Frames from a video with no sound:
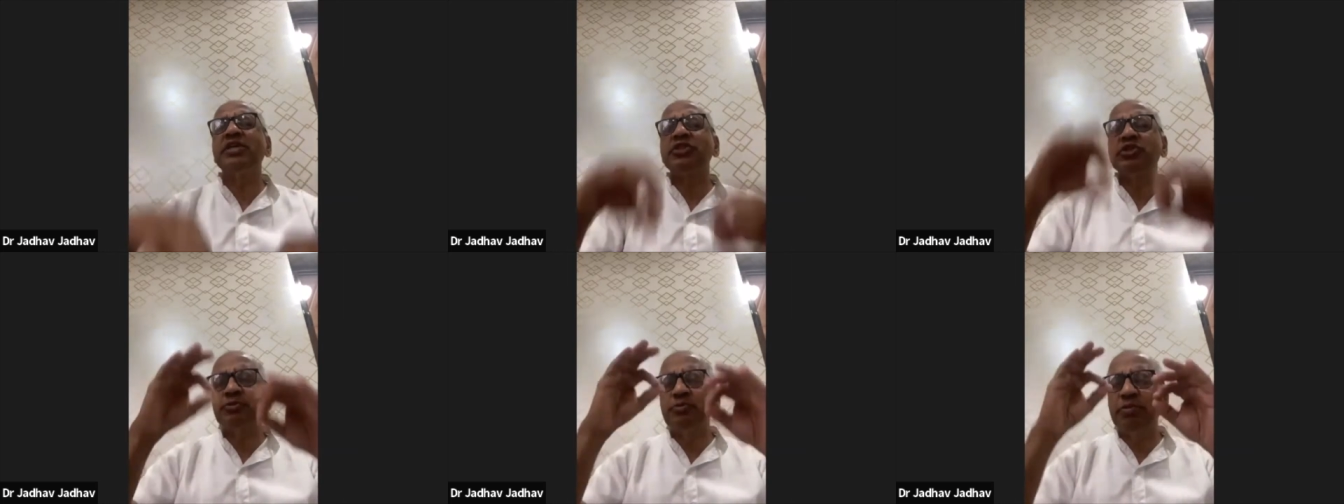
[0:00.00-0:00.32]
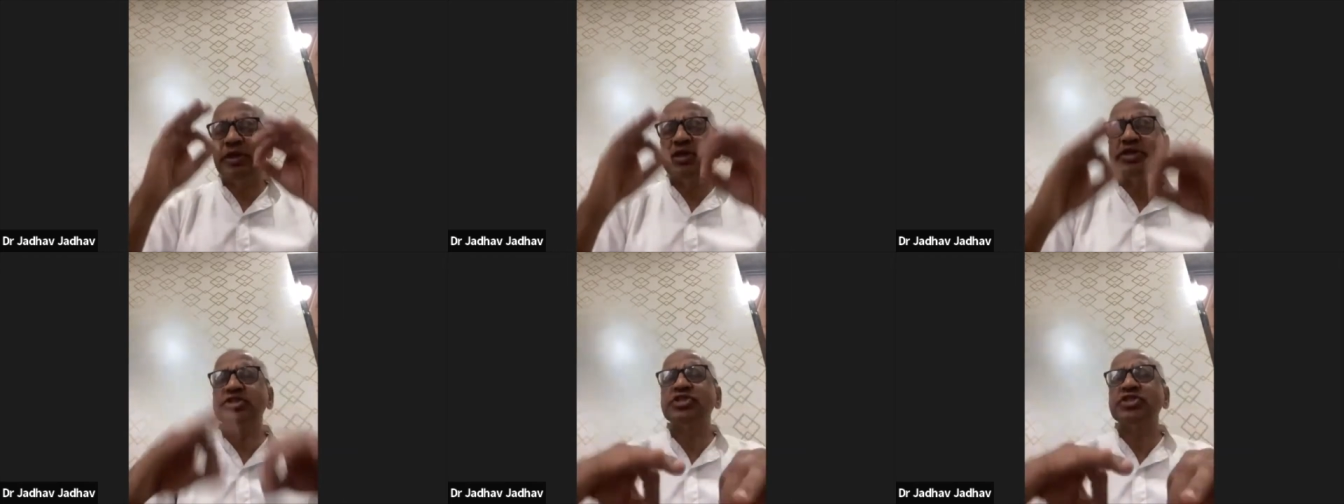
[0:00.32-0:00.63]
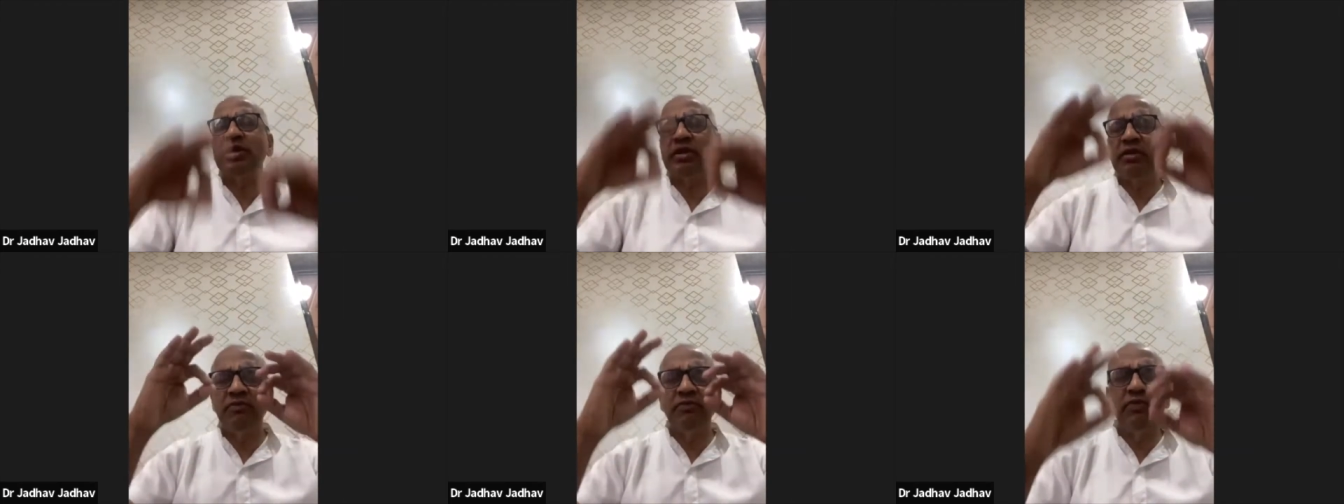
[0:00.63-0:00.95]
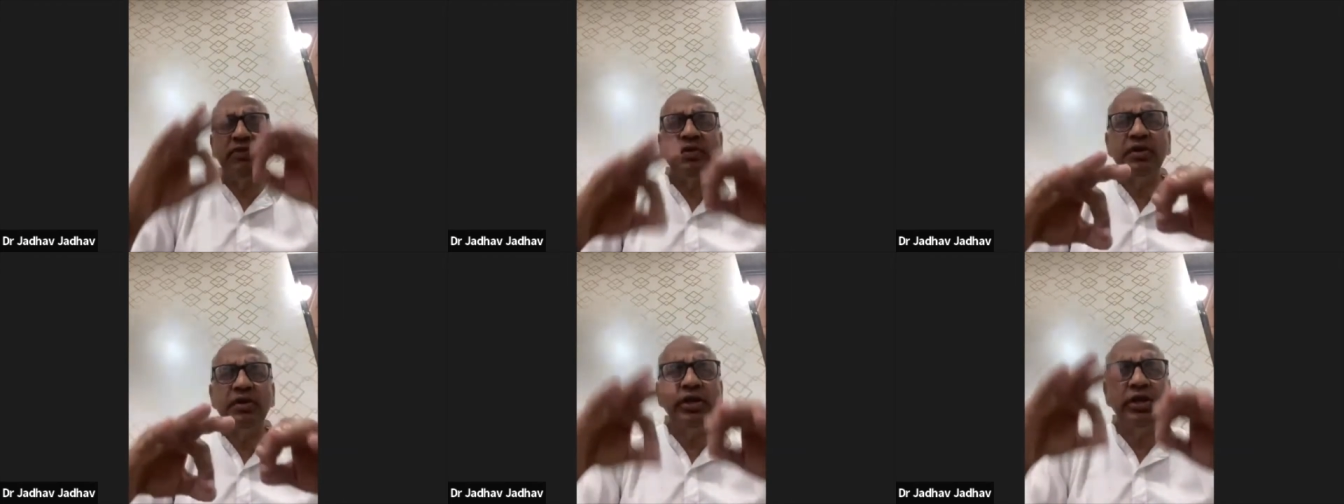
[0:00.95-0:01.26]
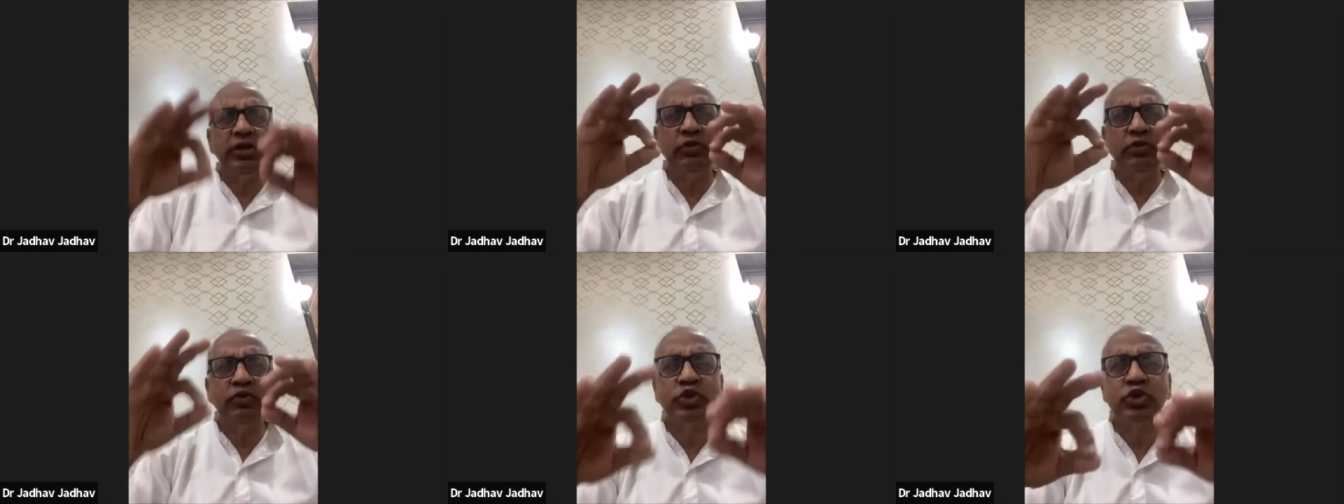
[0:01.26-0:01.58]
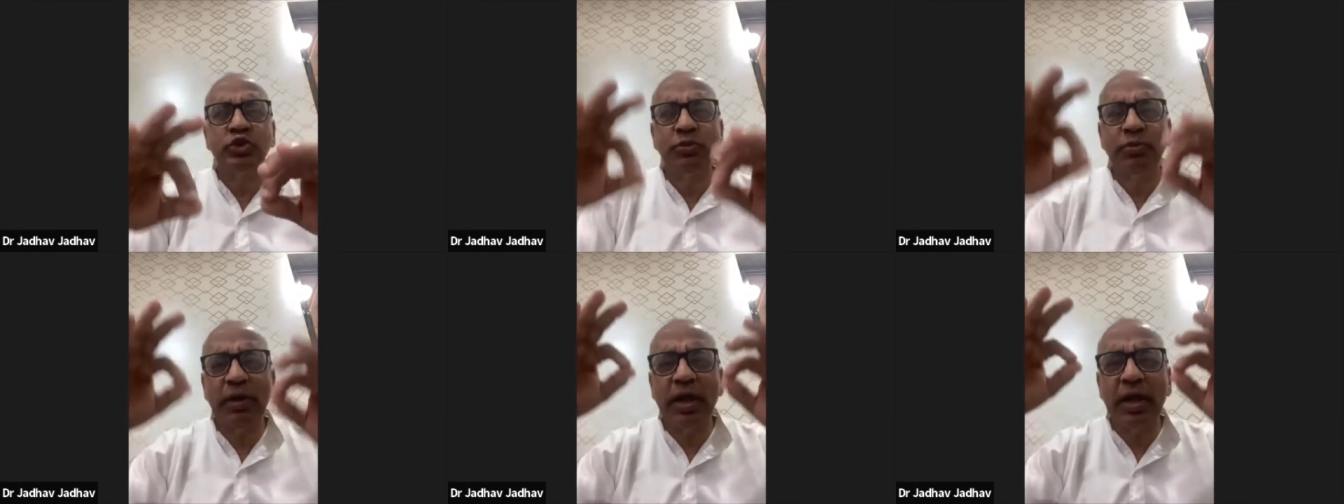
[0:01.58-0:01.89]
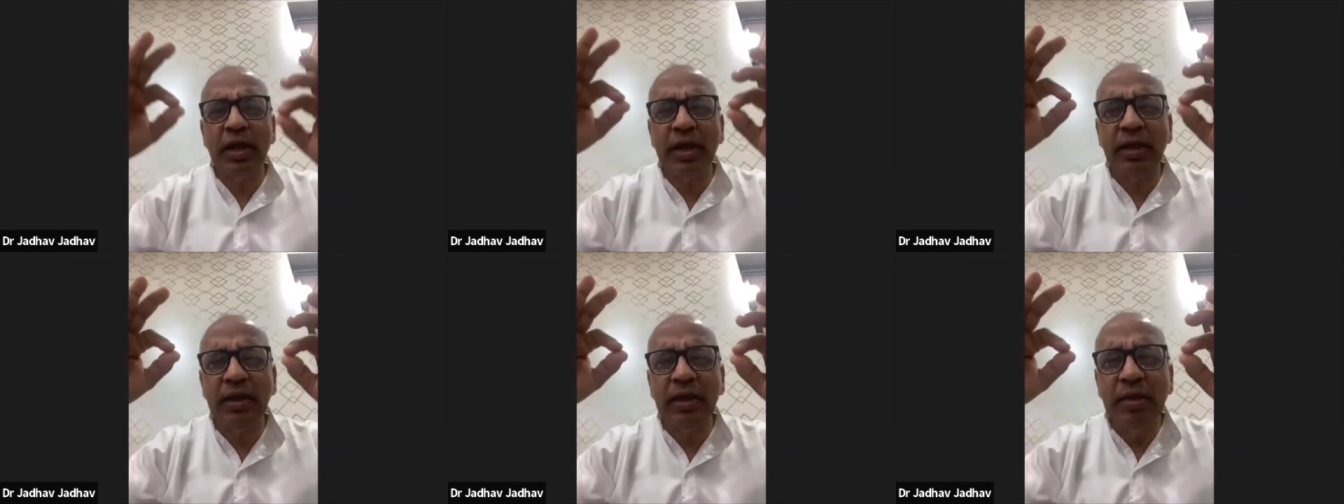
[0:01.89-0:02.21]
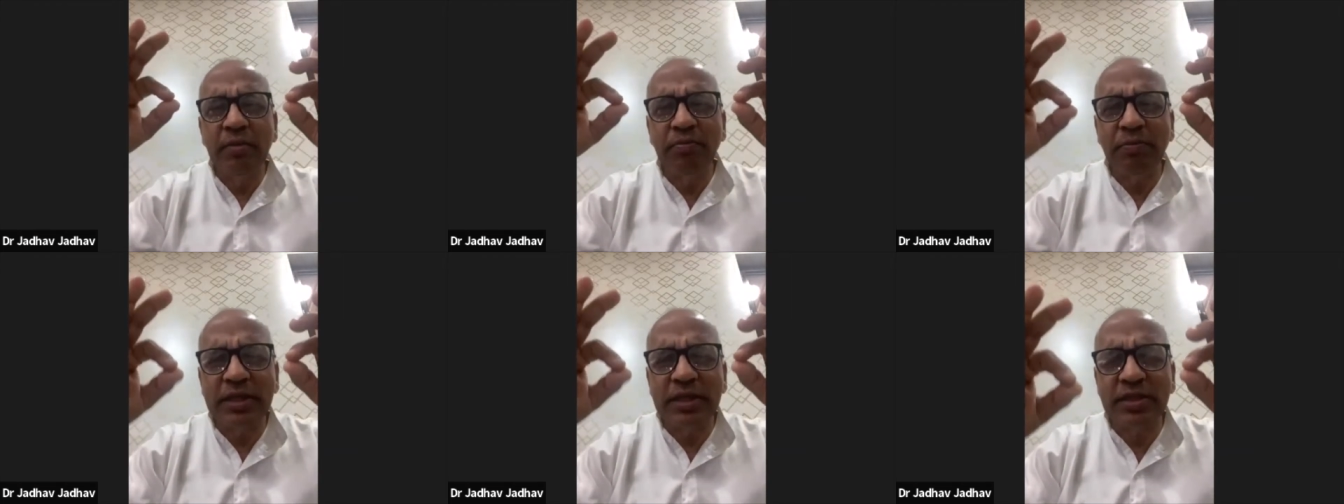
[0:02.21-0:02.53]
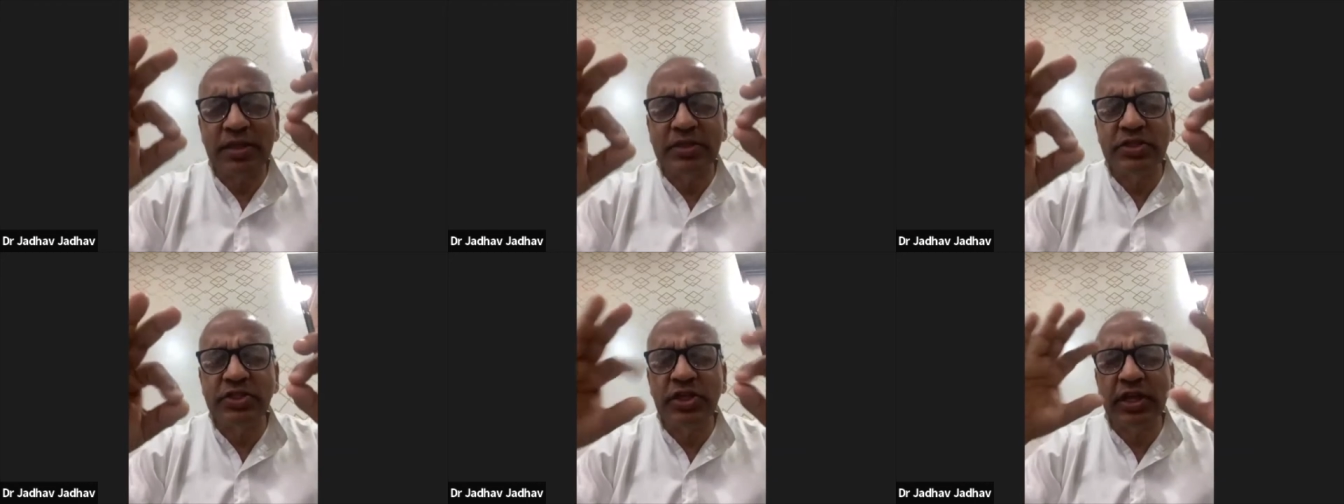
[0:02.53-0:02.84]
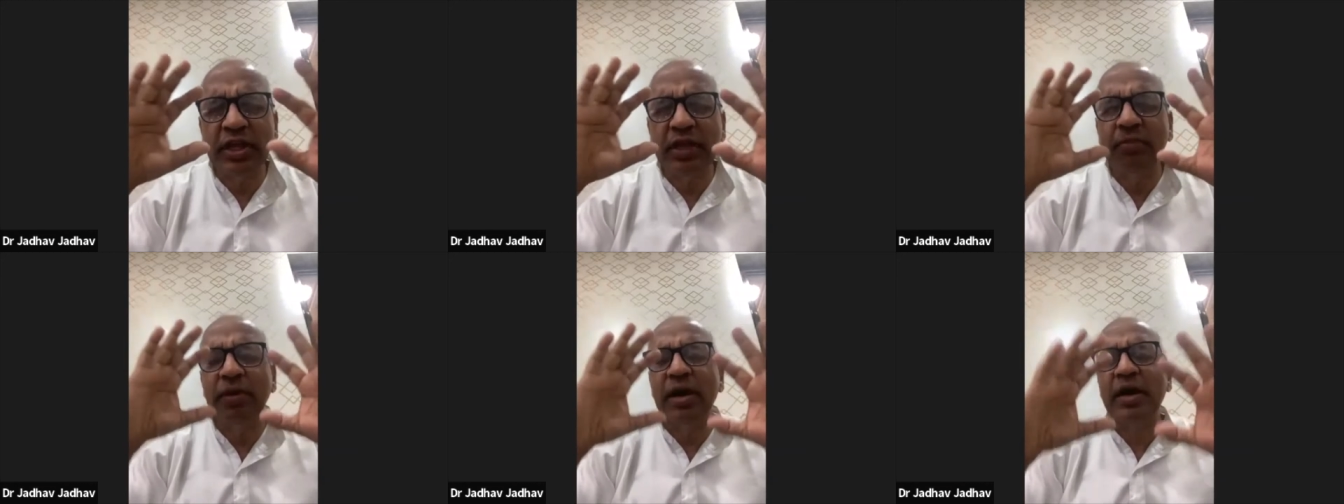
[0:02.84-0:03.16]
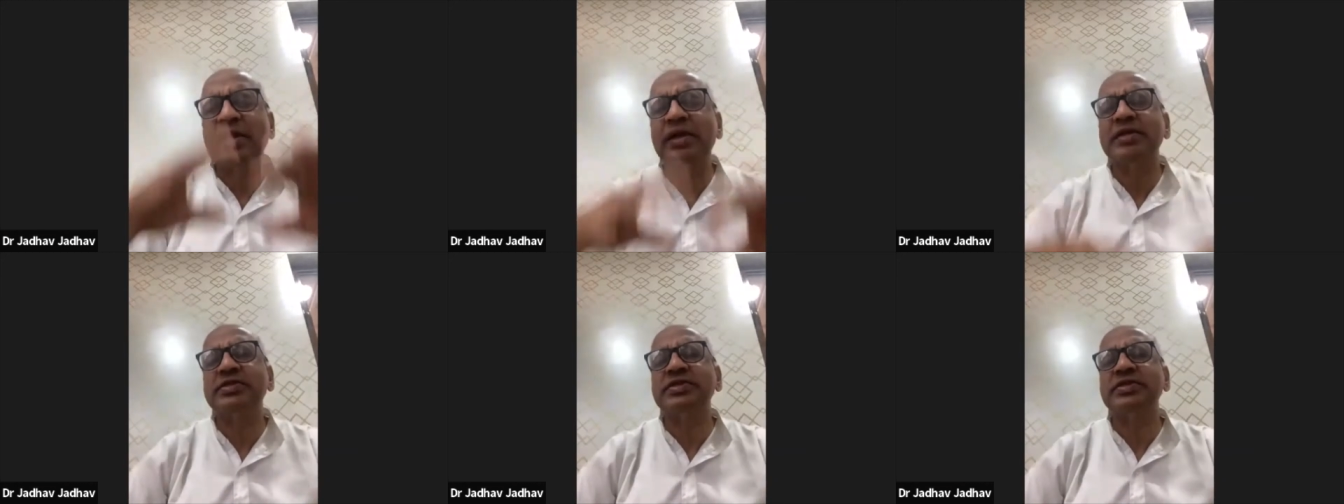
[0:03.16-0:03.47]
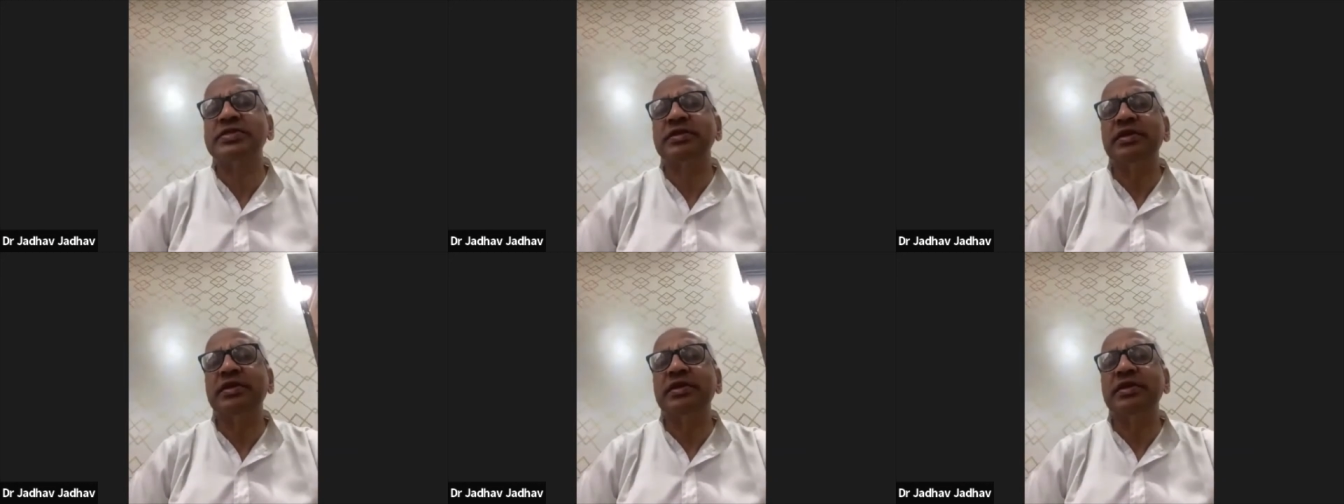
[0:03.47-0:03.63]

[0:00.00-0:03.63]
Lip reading: special word used by Patanjali Maharaj.